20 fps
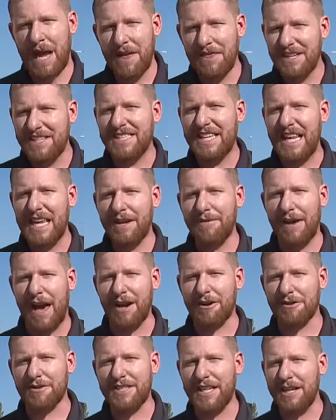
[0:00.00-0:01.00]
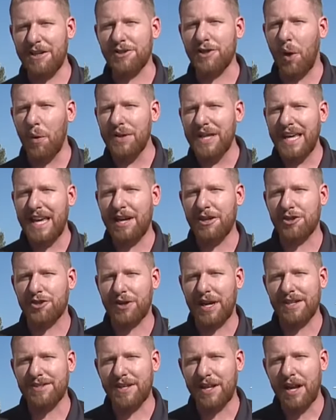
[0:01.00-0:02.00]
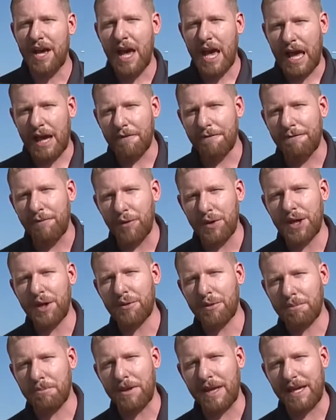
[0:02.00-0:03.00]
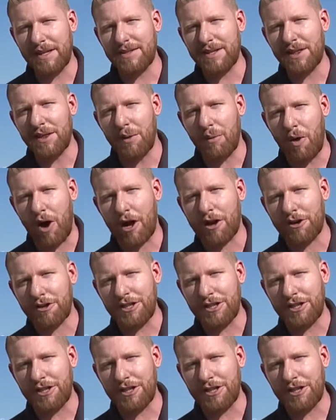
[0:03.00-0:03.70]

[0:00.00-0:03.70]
The city of Henderson is only interested in fully replacing the water